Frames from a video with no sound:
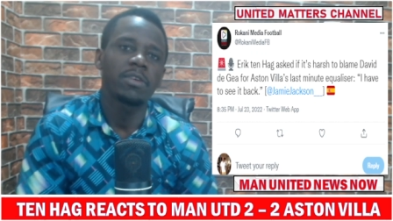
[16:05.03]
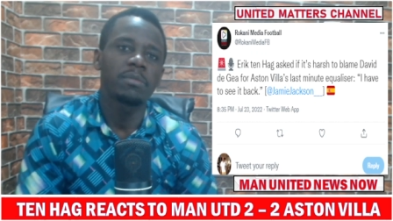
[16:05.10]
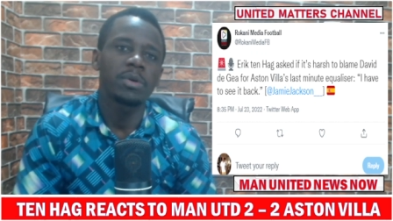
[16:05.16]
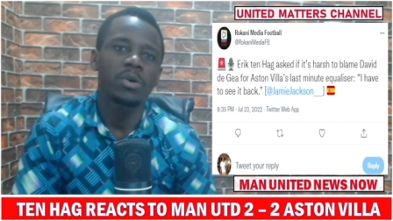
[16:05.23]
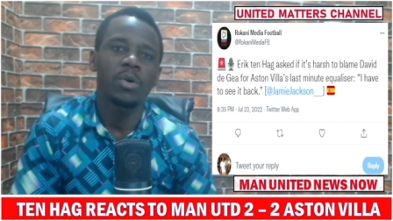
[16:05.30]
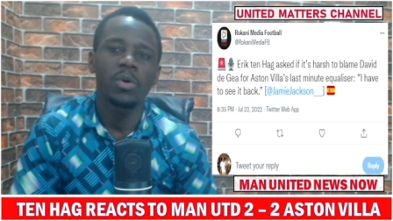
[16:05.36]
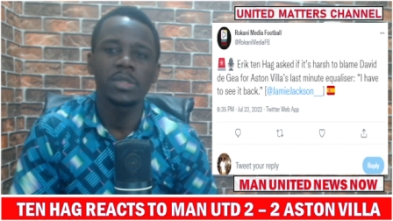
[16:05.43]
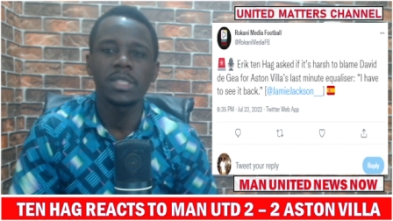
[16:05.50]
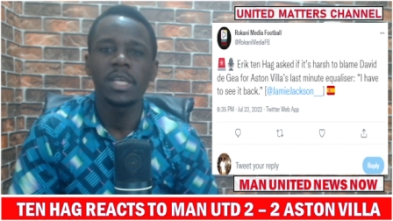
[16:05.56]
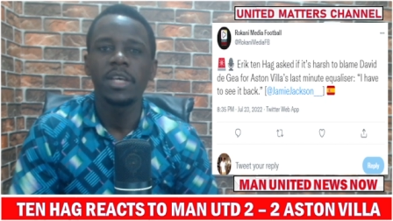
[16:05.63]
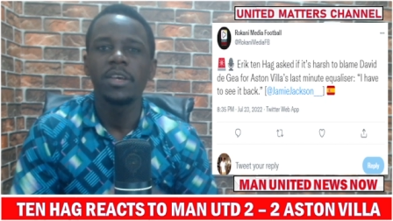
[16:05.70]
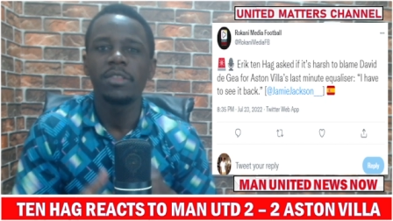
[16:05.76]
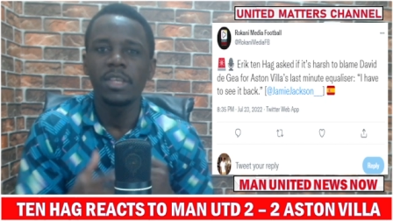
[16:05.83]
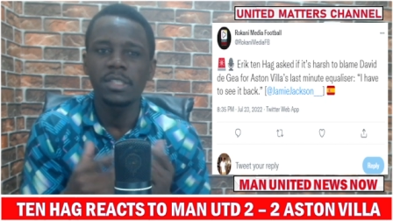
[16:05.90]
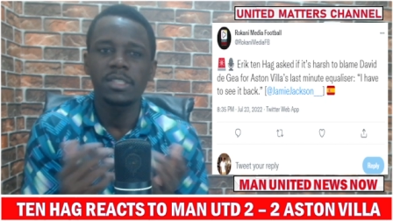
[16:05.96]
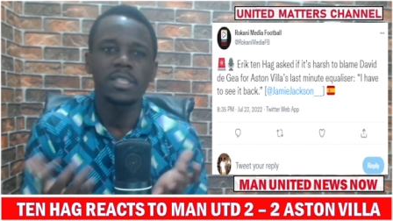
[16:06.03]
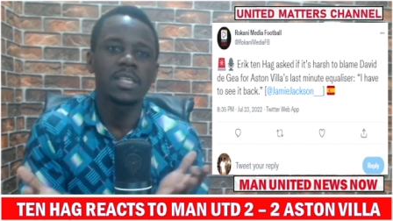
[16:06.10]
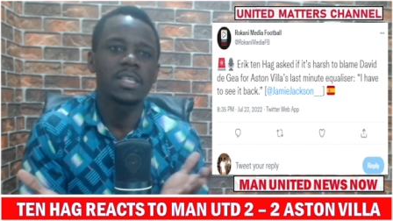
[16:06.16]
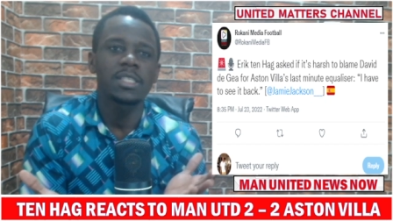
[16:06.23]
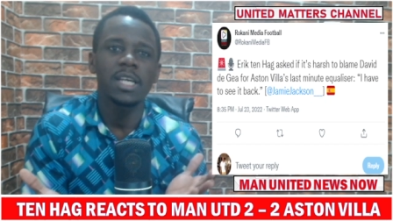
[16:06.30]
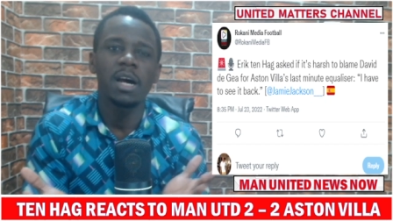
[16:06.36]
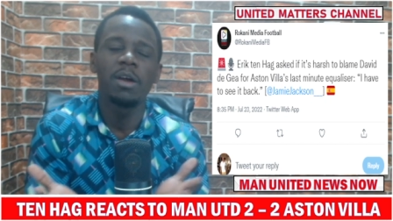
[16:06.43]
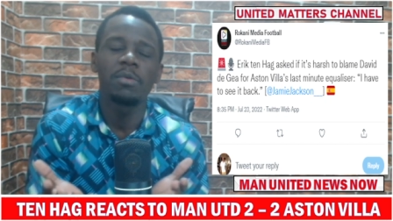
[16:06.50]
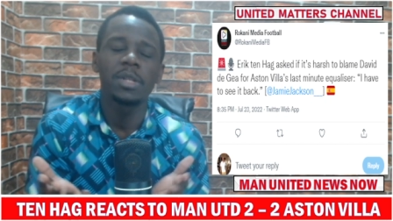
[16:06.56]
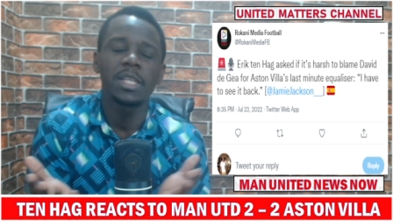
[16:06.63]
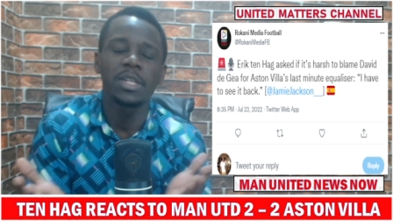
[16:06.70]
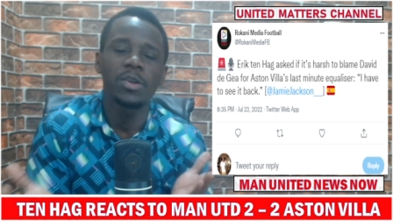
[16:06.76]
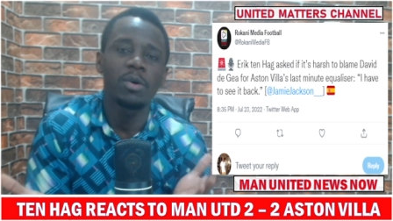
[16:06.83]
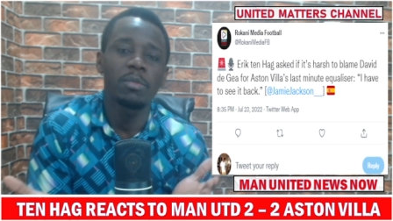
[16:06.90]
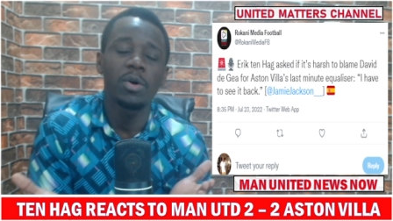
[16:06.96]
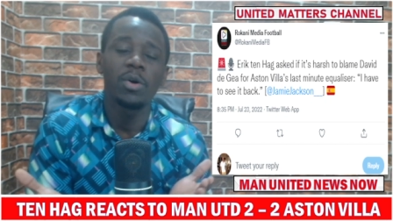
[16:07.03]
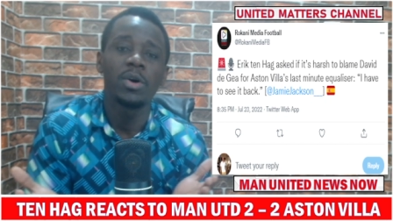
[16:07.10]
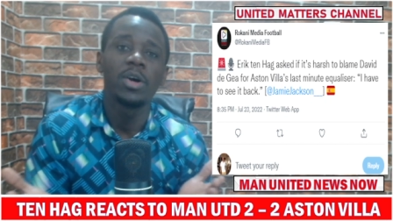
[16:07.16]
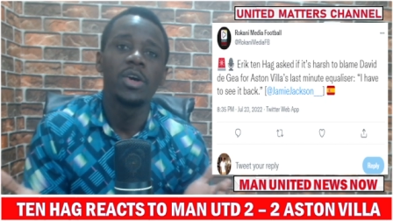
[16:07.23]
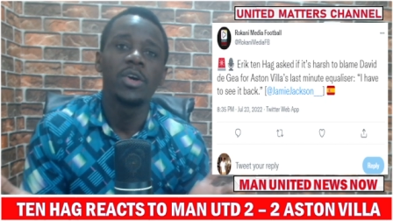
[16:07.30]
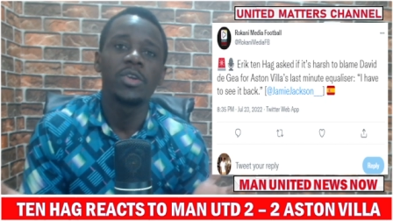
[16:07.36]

because these things are really normal.